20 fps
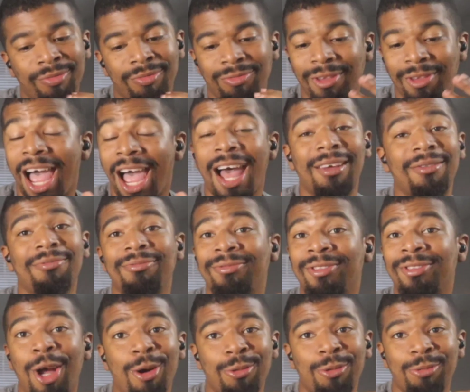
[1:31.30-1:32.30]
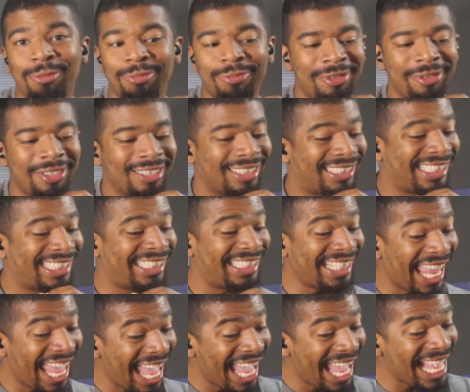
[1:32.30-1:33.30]
I, no.
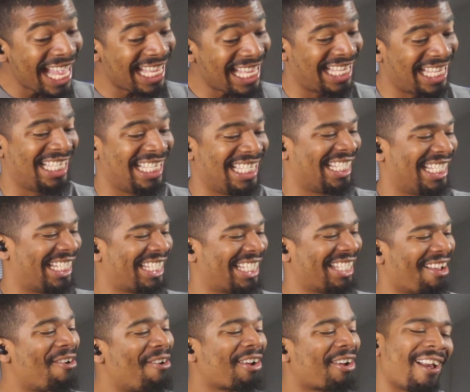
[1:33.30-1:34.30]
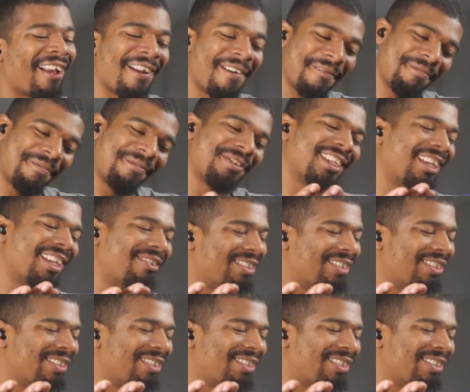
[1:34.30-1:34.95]
Sheesh! Okay. Under